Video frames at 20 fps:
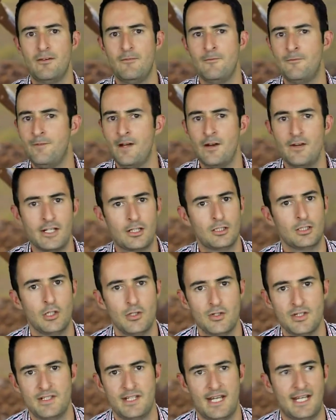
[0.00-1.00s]
very
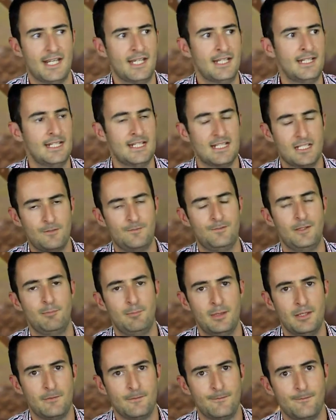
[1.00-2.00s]
close second is the
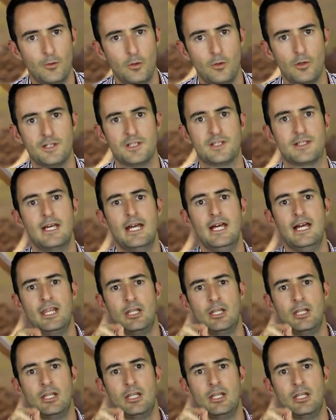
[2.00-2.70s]
Fitbit Force.